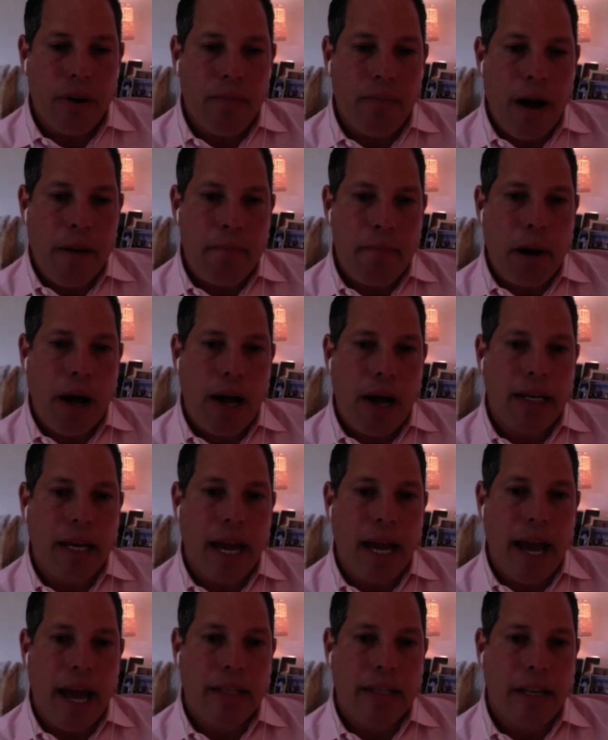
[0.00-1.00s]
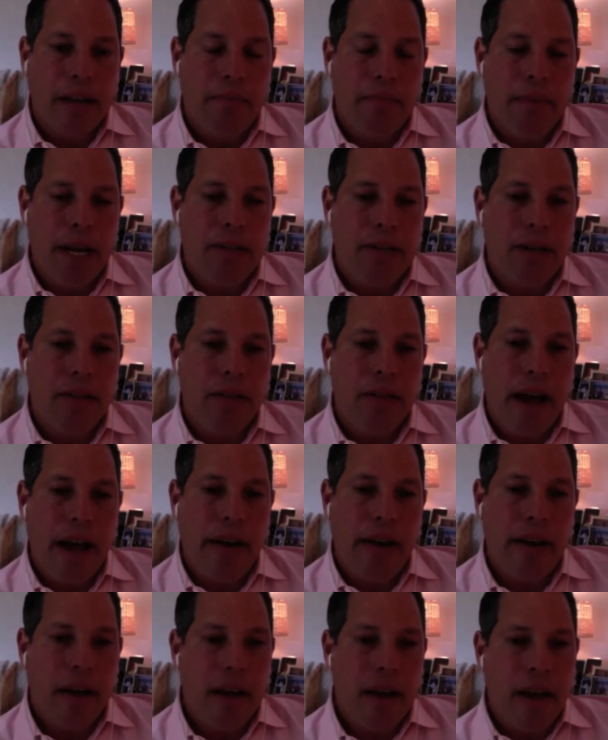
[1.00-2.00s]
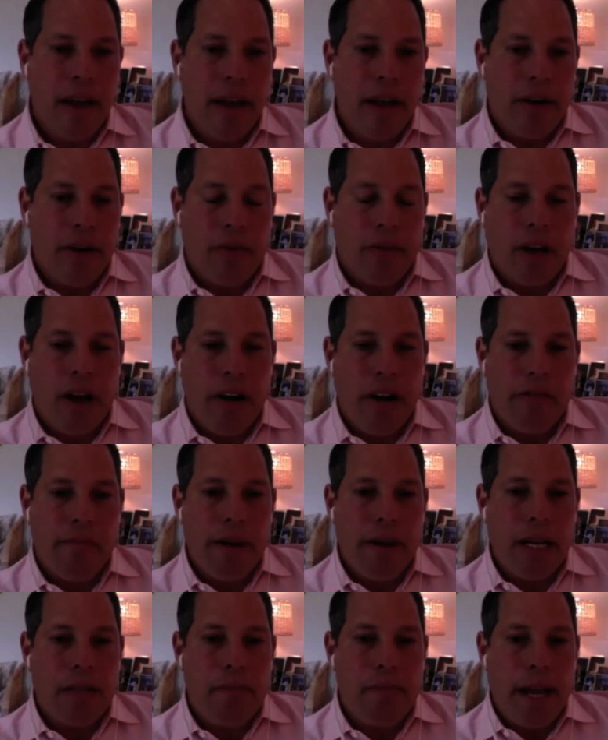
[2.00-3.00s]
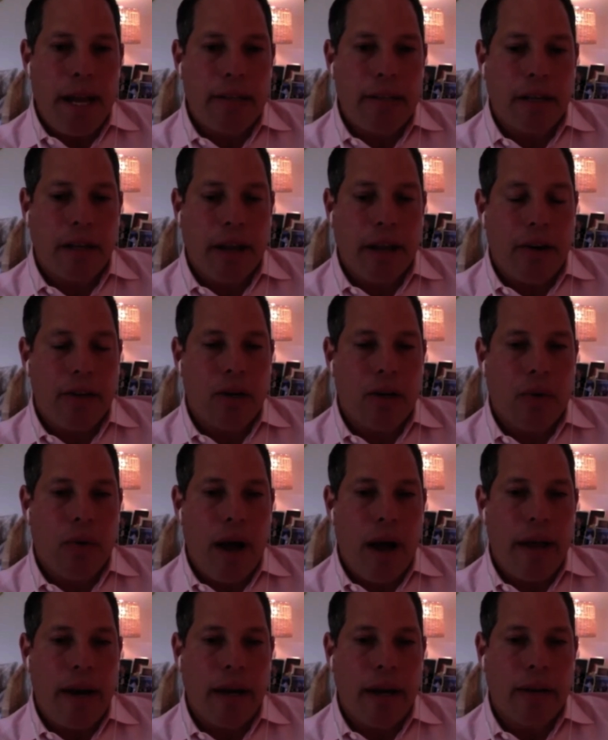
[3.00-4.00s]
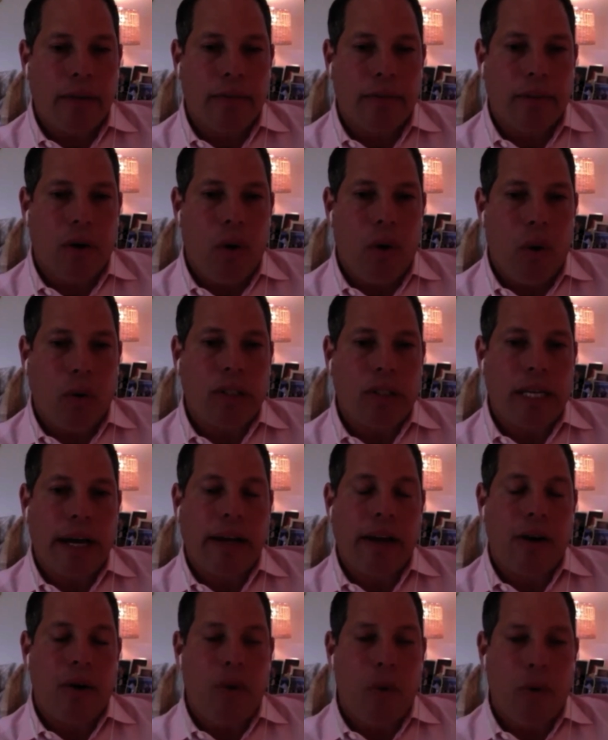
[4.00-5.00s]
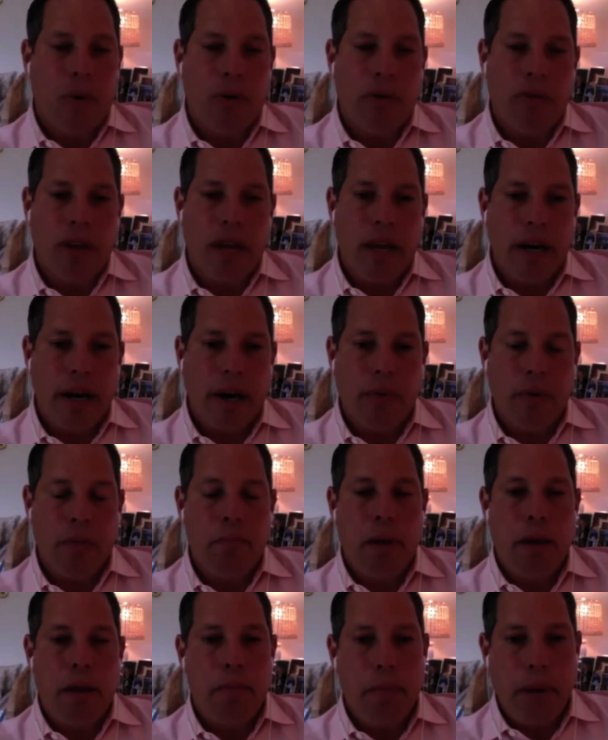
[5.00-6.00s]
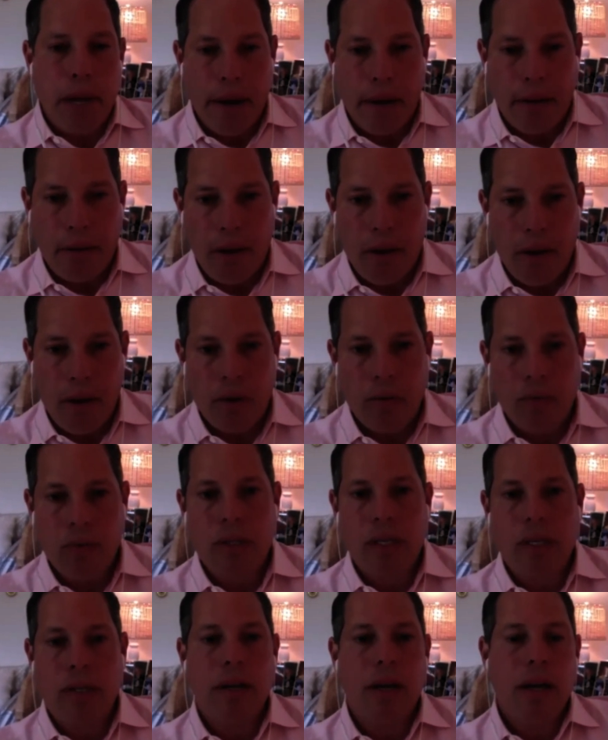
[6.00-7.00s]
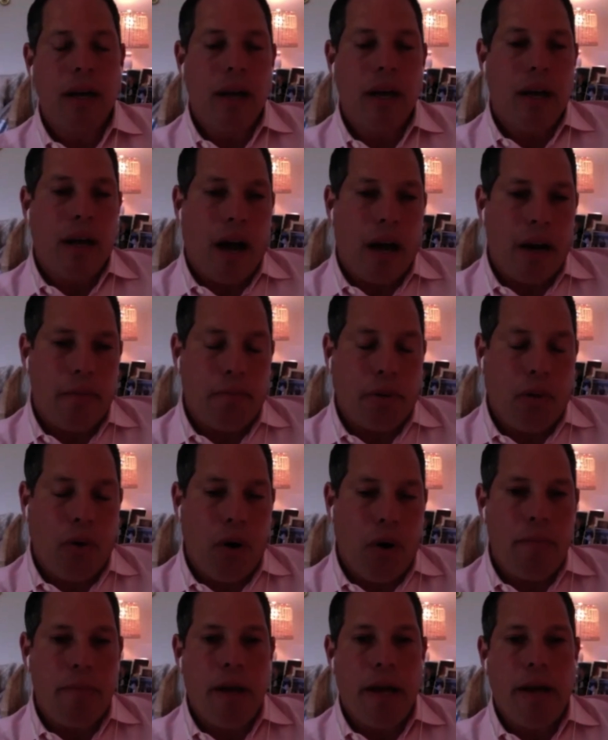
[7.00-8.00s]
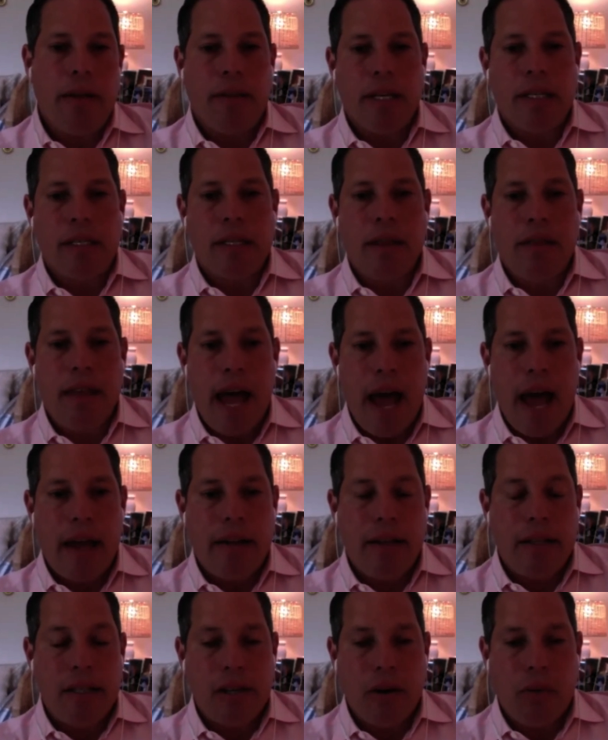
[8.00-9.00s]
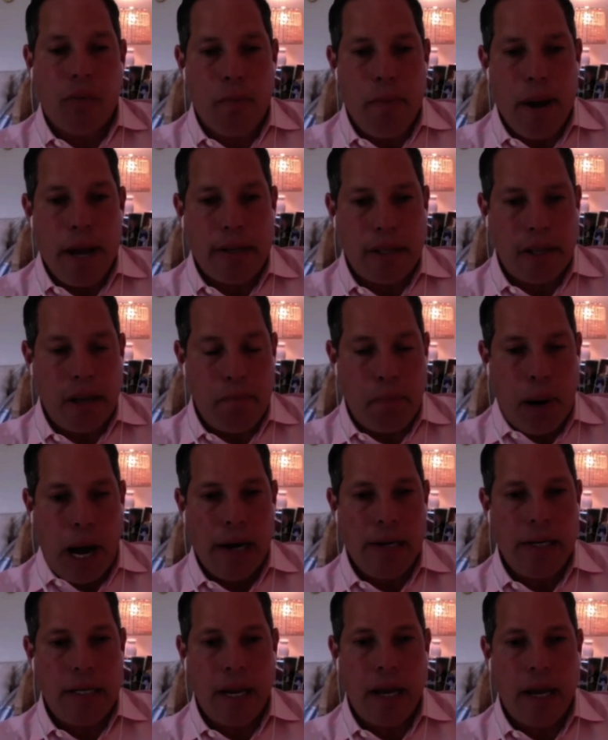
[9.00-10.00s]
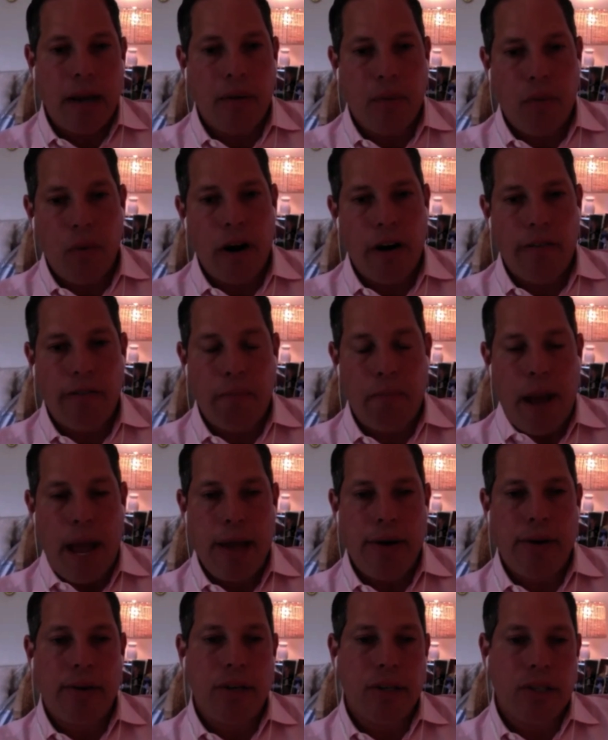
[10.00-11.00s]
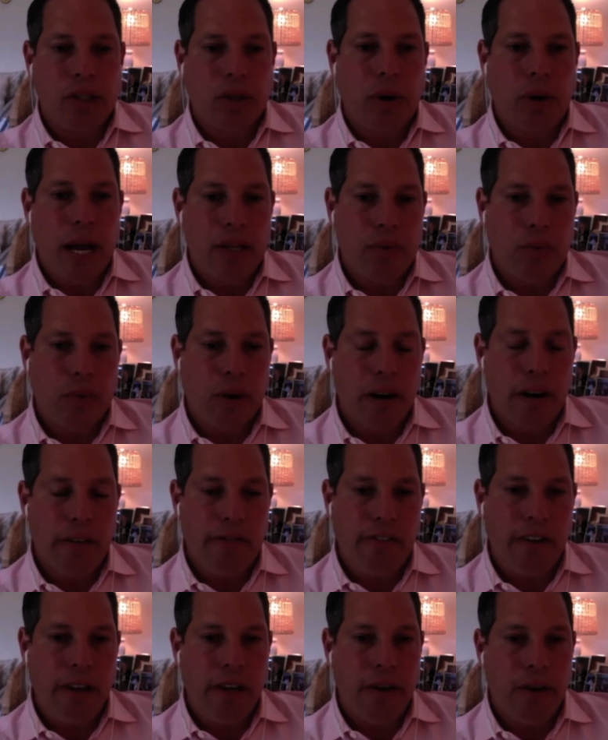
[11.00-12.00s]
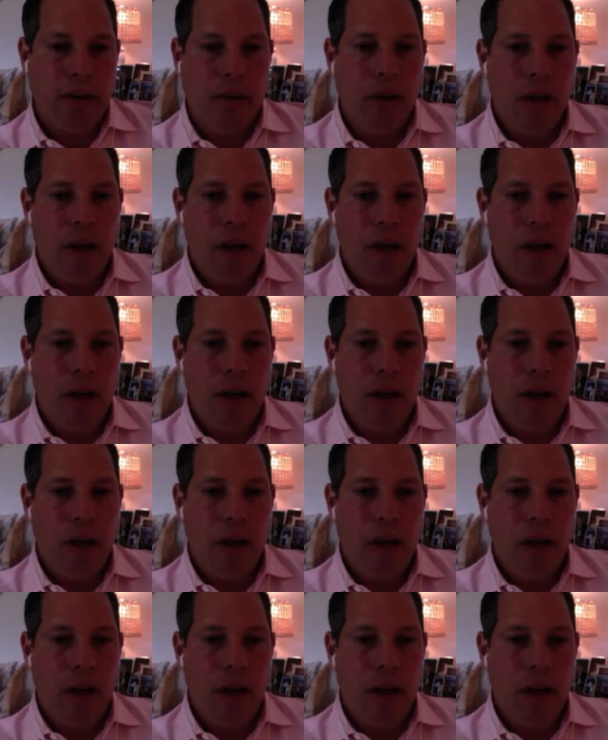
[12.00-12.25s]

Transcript: my podcast, had mentioned that the government is basically underwriting the whole second quarter of the year with PPL loans and unemployment, this and that. And so we're basically punting whatever pain or distress we're going to feel